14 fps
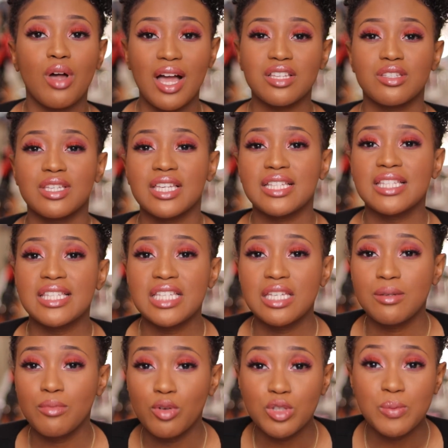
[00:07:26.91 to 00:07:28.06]
as you can see,
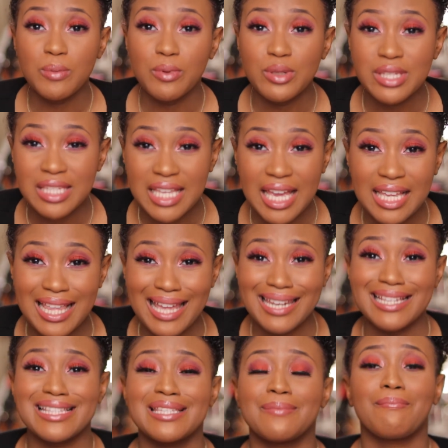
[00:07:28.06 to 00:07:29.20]
most people say that
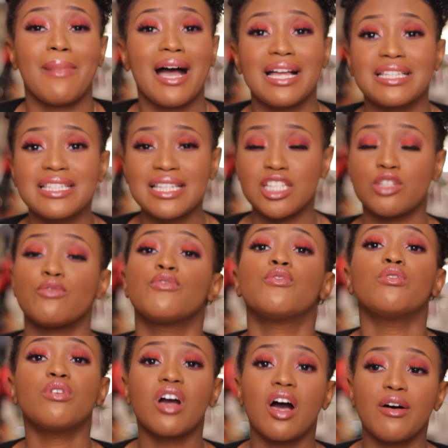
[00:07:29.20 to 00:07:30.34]
it's matte, it's
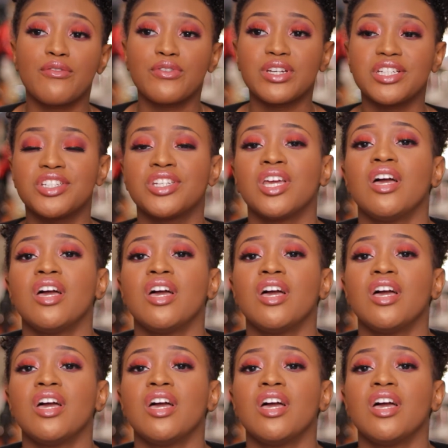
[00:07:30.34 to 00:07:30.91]
full coverage.